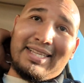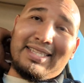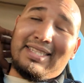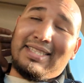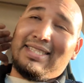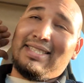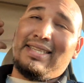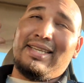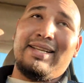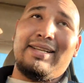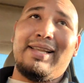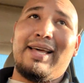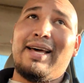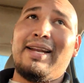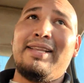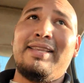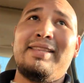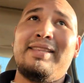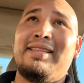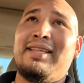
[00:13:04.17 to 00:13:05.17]
that's a
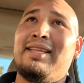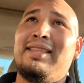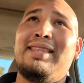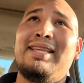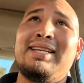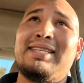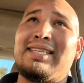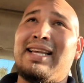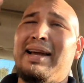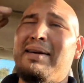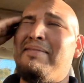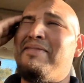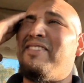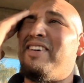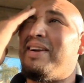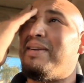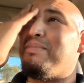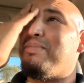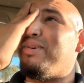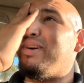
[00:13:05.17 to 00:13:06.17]
lot of the things I
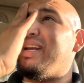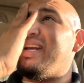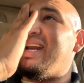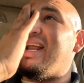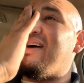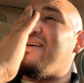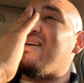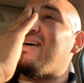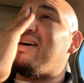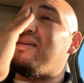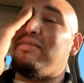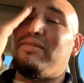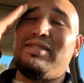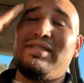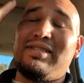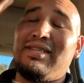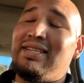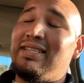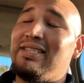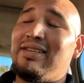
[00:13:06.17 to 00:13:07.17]
fucking pointed out on
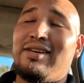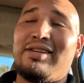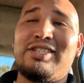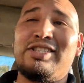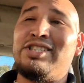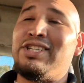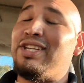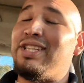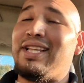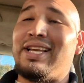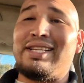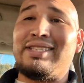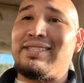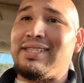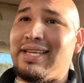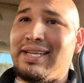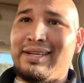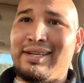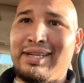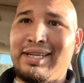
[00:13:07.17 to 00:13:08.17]
was is all shit
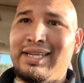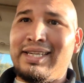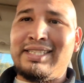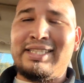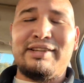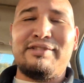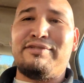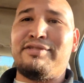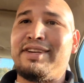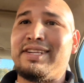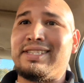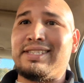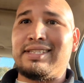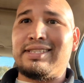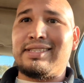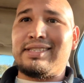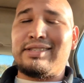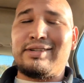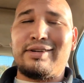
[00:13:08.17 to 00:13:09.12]
that's like easy fixes.